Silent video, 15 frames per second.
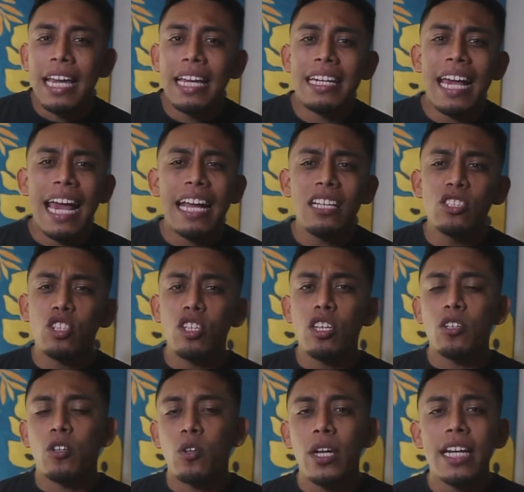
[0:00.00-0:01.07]
and the
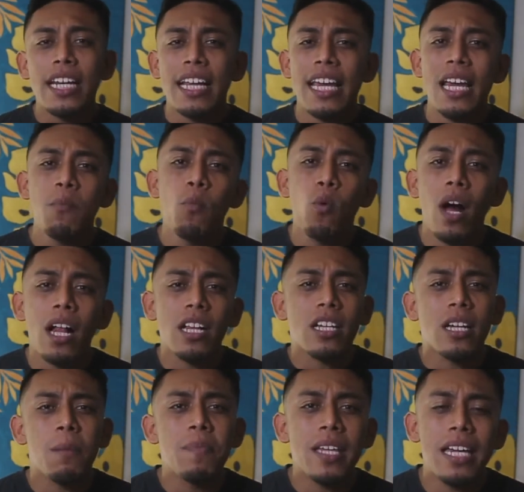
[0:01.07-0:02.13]
angel greeted him,
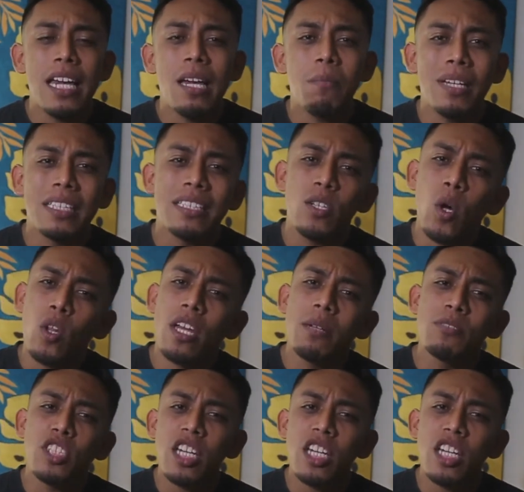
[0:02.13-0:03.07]
welcomed him, and told him,